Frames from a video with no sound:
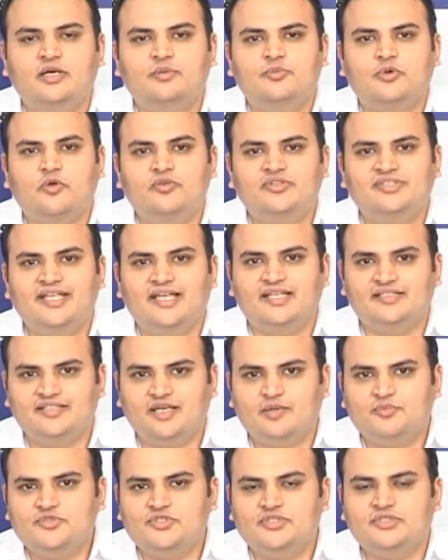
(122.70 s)
uh, provisioning
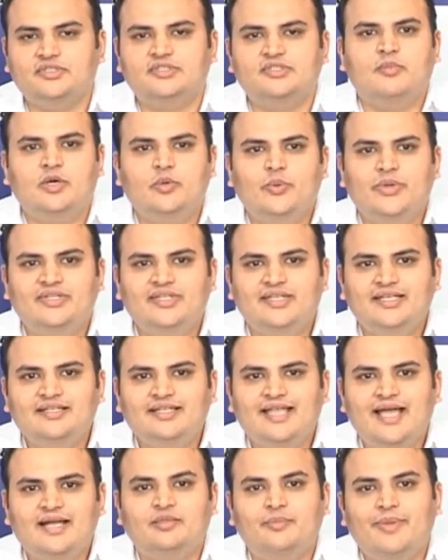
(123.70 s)
assumptions. But we
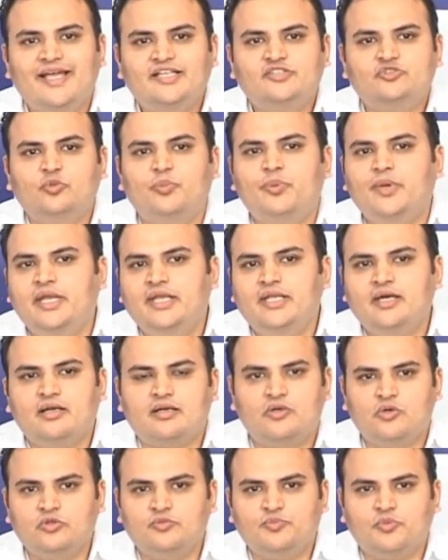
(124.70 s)
think that the bank's
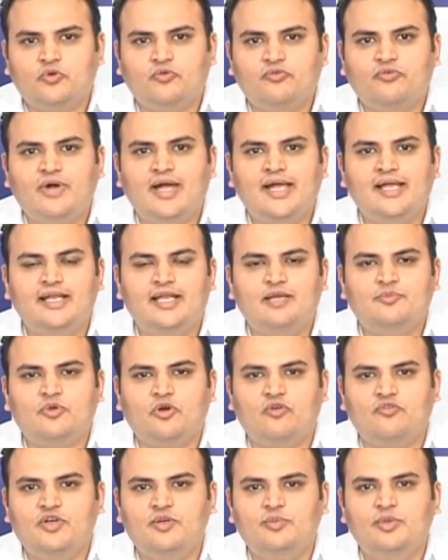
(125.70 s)
superior growth profile and
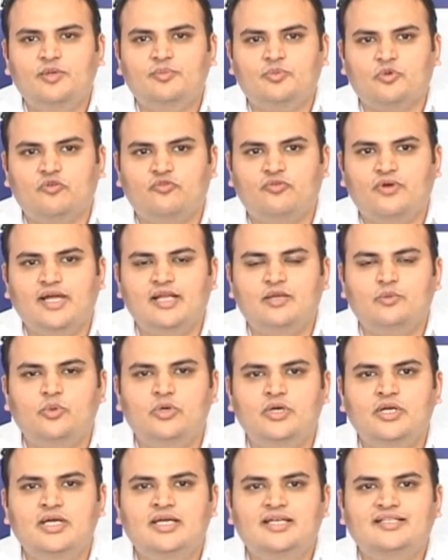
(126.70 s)
profitability profile
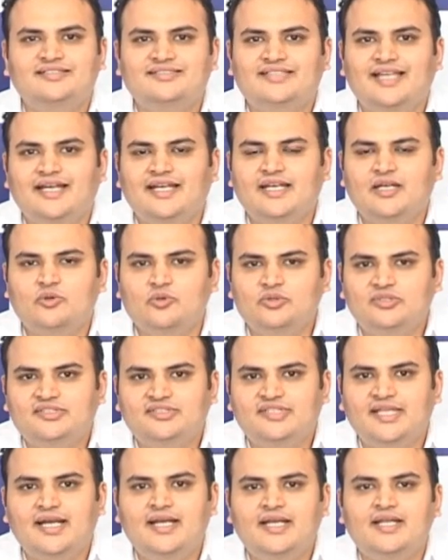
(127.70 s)
would stand in good
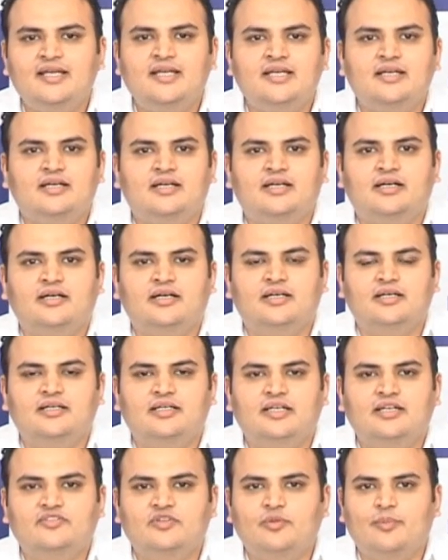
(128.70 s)
stead
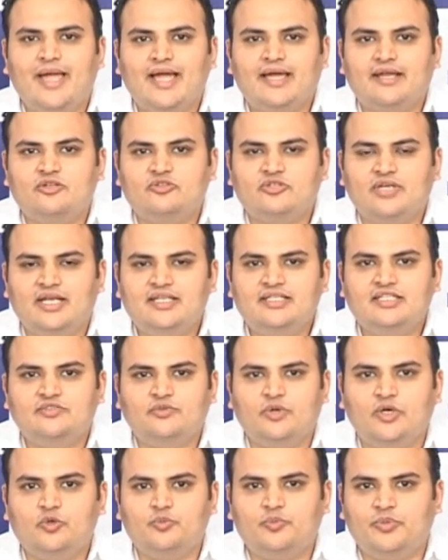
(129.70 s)
uh, if the macro
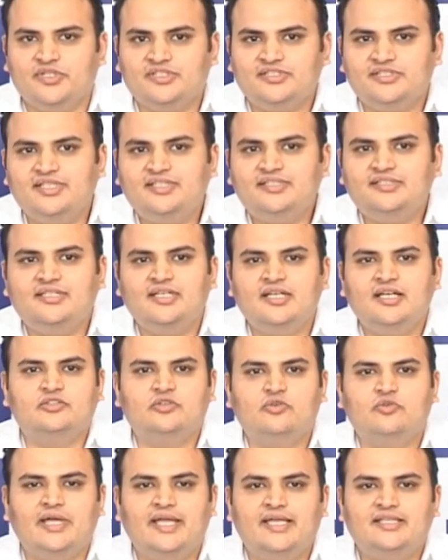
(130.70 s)
challenges were to persist.
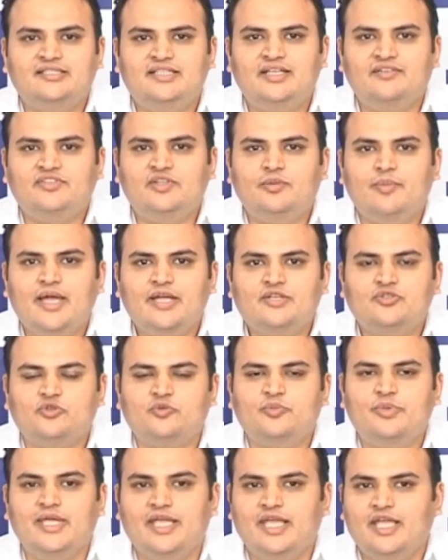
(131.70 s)
So HDFC Bank
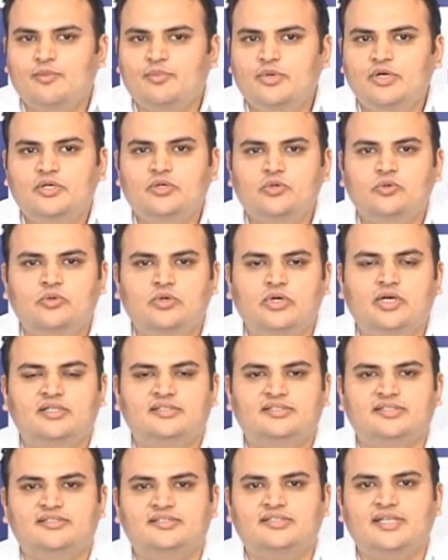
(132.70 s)
should be able to
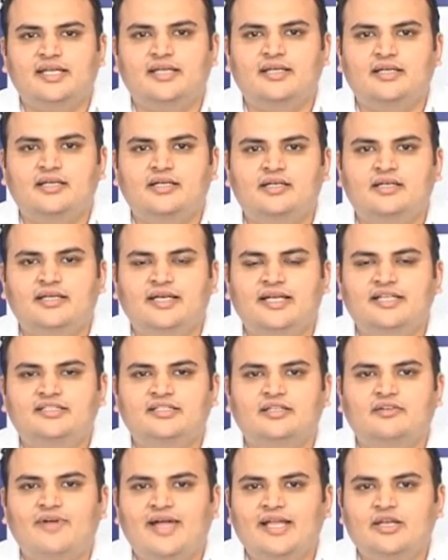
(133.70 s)
uh, sustain uh,
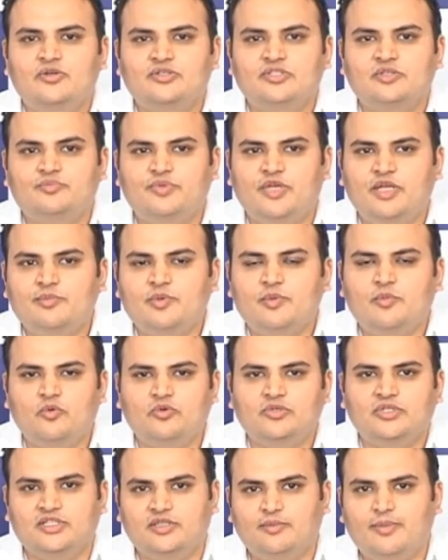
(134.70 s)
its valuation premium
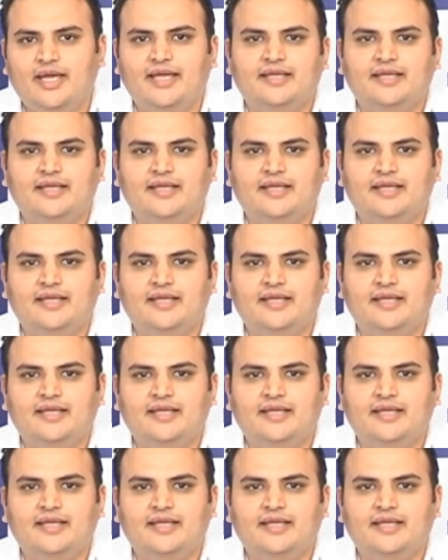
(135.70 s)
over the other